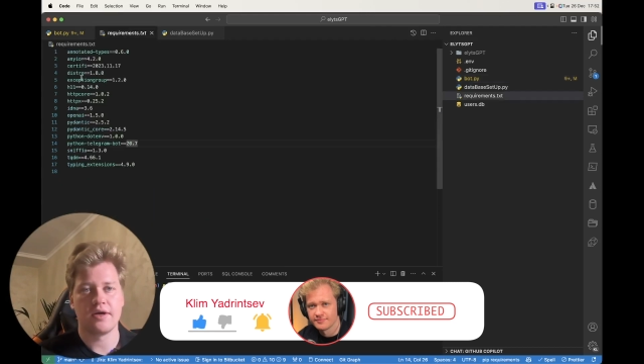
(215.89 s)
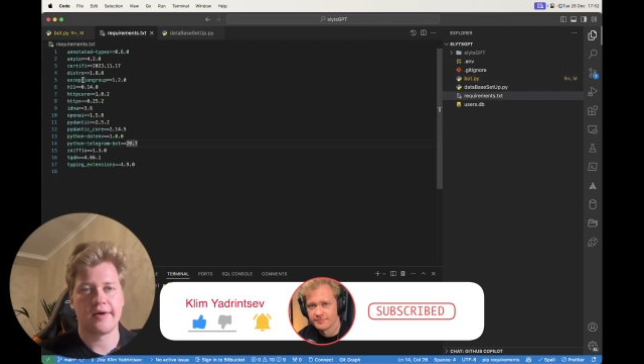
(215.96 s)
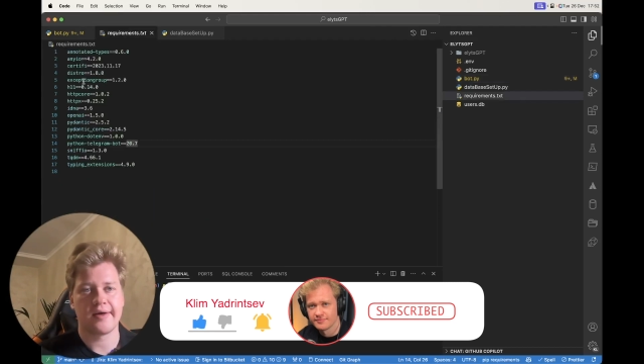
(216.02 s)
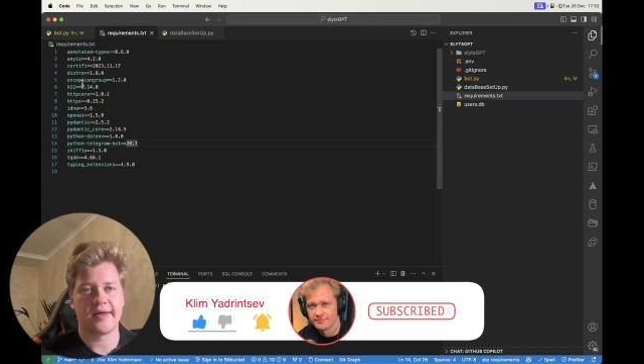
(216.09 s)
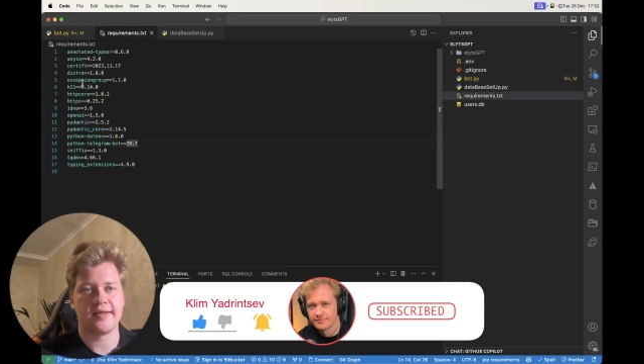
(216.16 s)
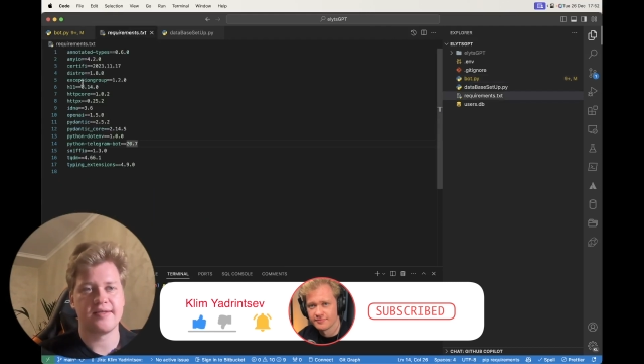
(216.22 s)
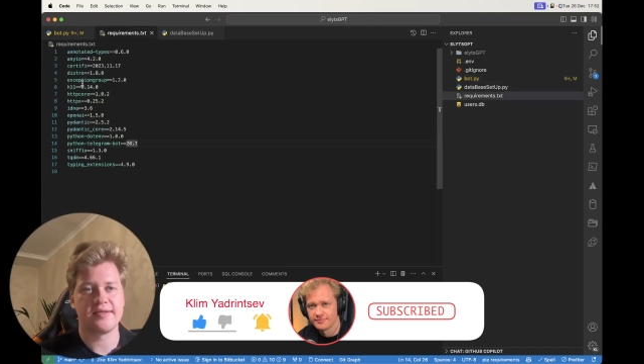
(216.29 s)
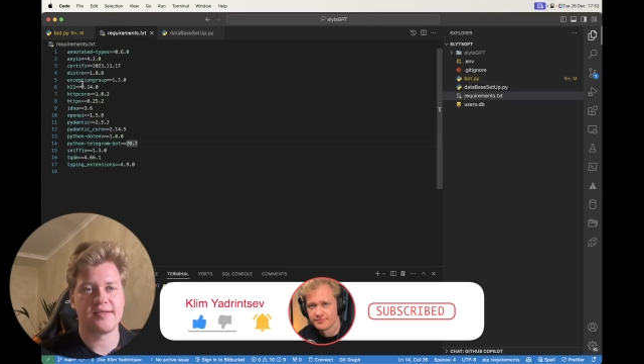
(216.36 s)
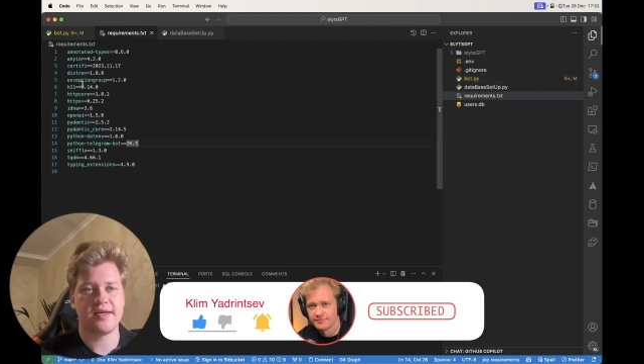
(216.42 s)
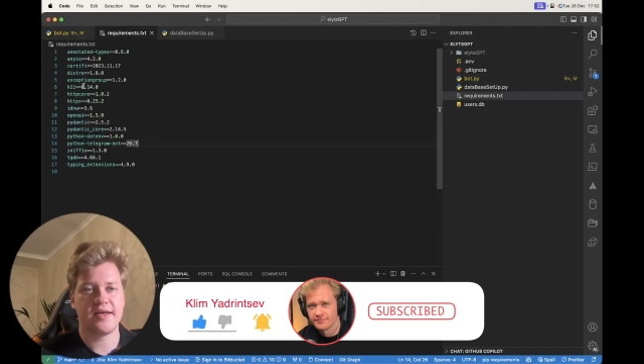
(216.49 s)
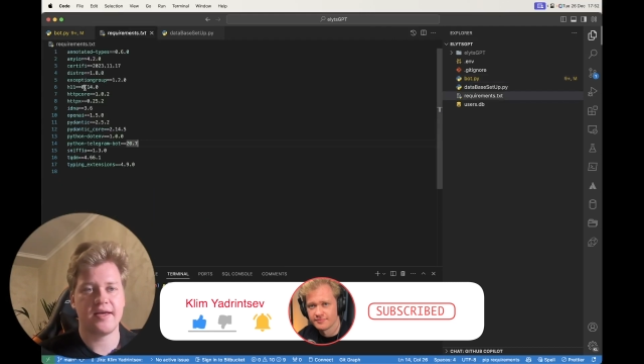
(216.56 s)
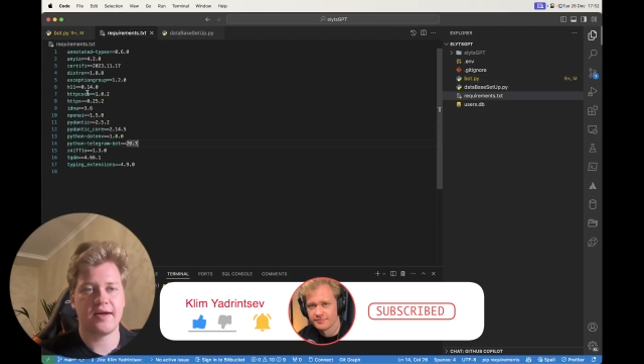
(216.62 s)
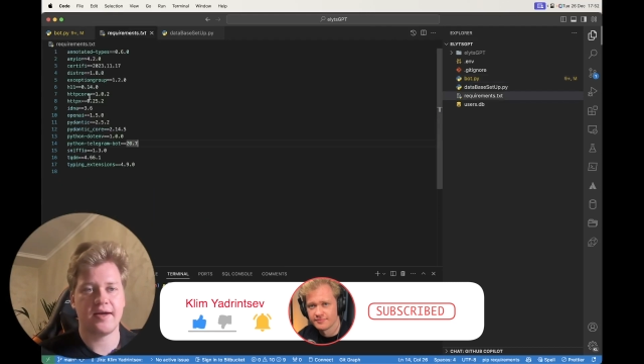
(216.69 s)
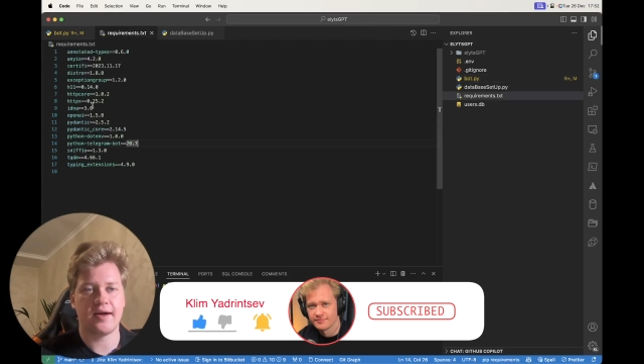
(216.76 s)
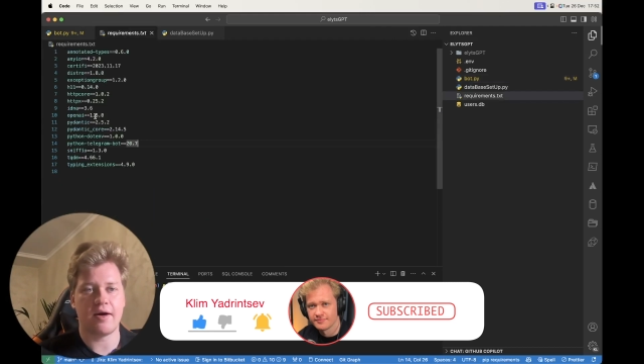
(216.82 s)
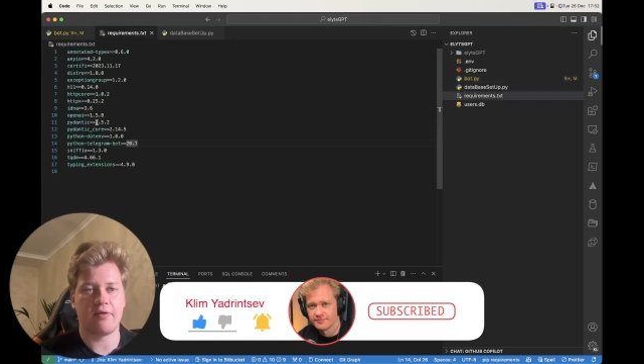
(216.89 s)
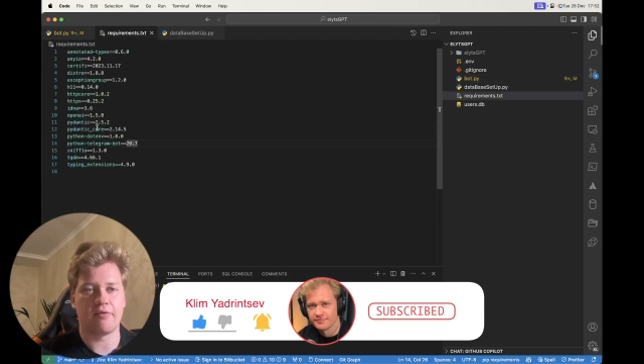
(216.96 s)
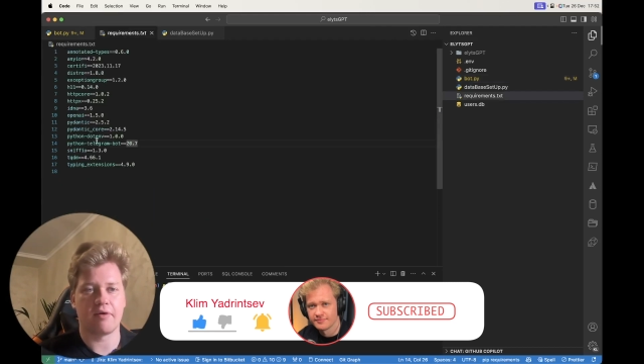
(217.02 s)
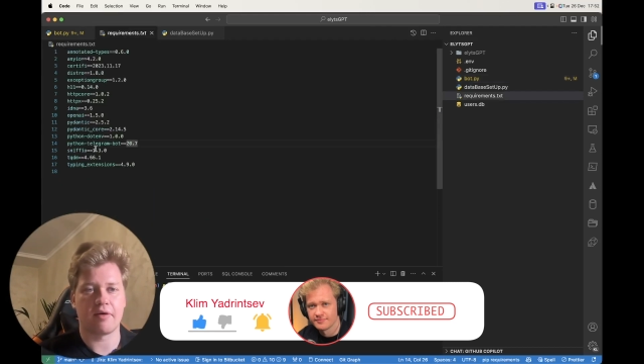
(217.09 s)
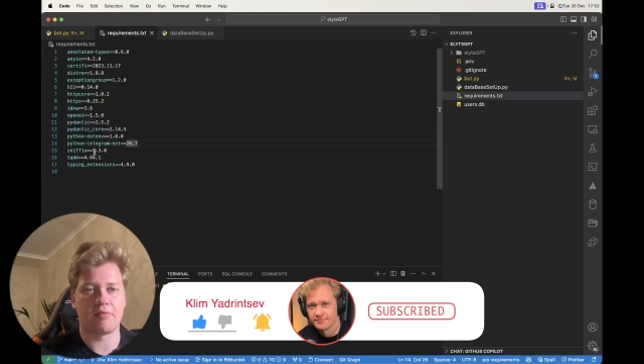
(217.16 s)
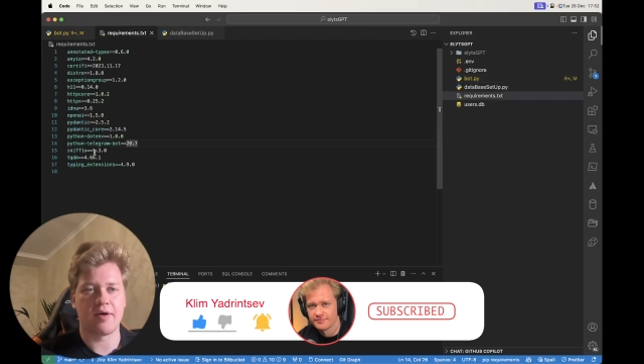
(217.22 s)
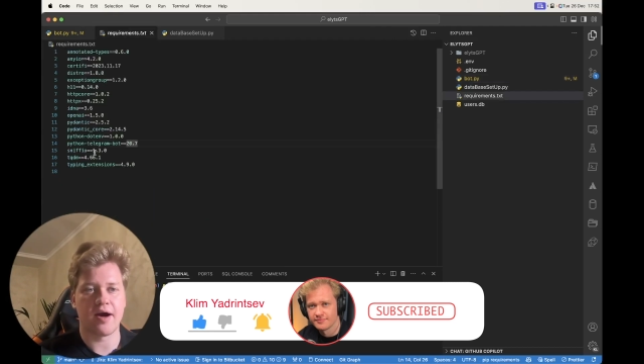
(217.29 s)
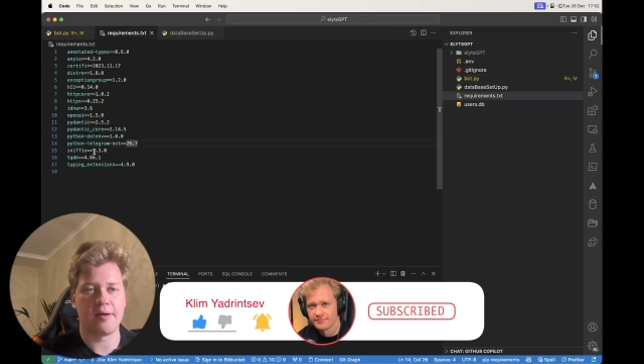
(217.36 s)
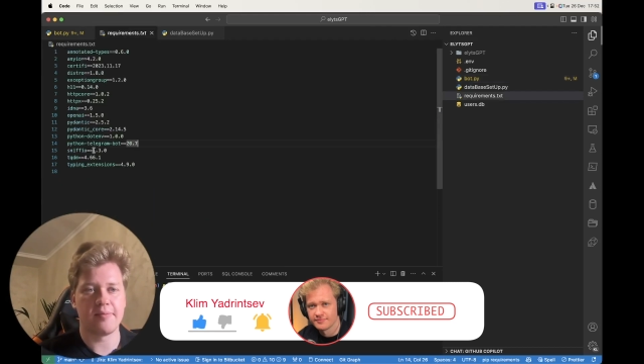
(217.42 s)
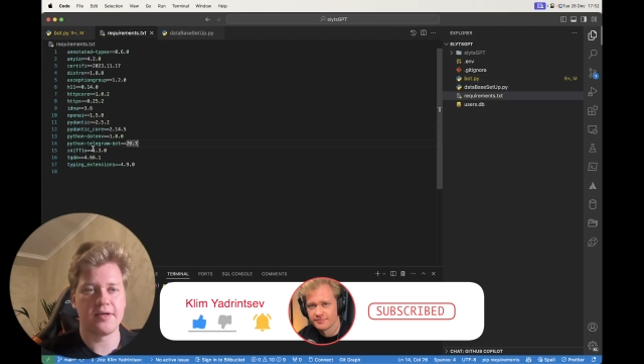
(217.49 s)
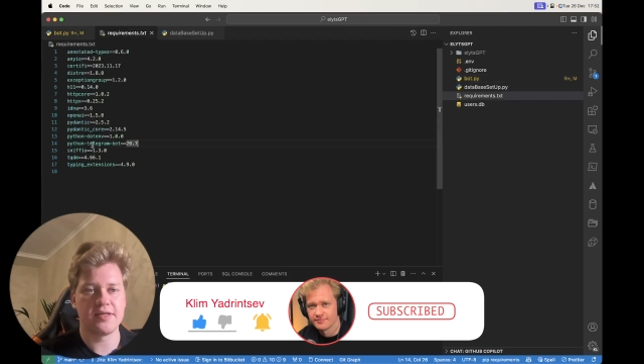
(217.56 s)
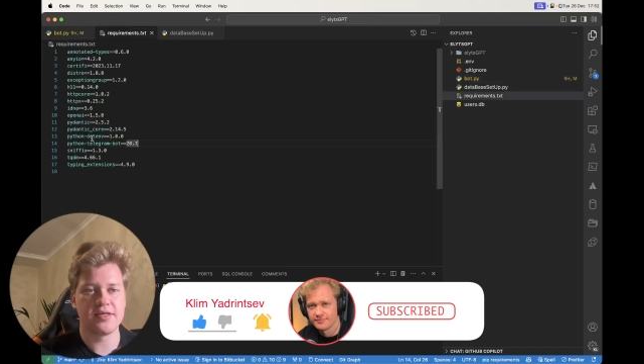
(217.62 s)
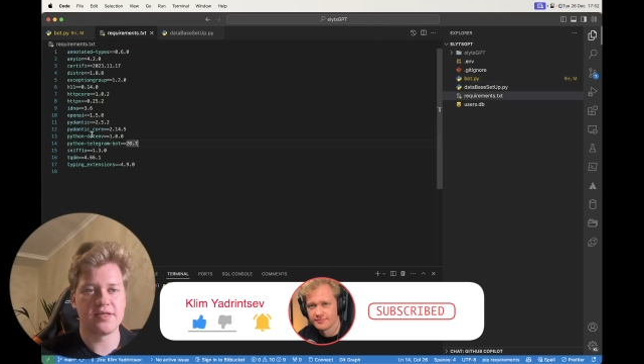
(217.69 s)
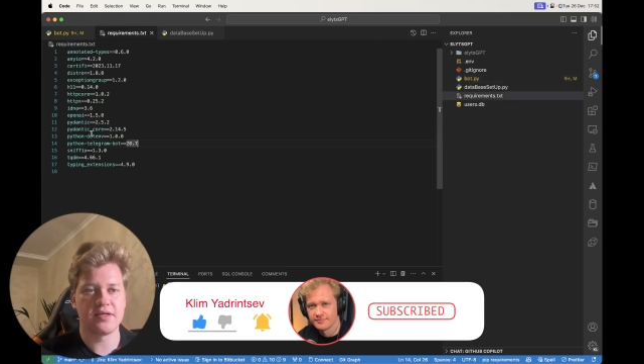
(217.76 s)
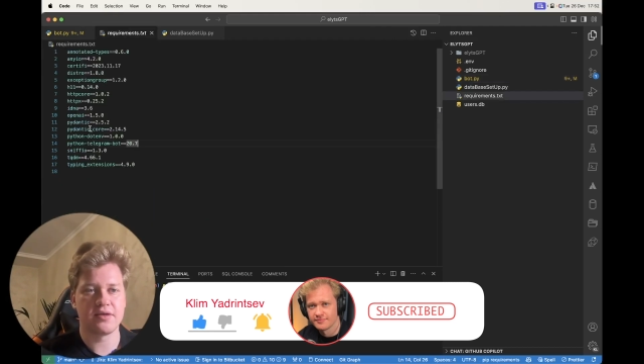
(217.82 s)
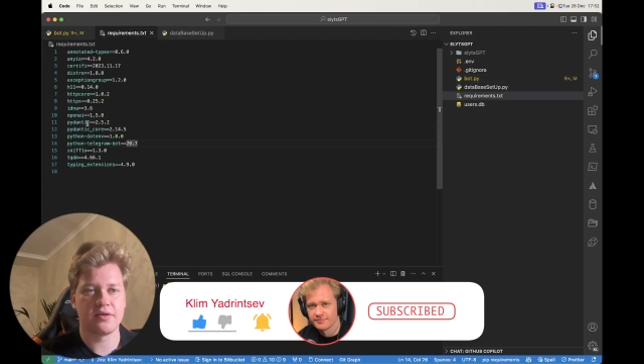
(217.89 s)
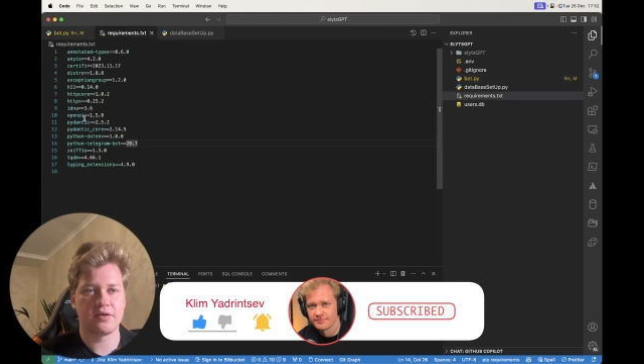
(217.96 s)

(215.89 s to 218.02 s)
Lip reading: can see in our requirements.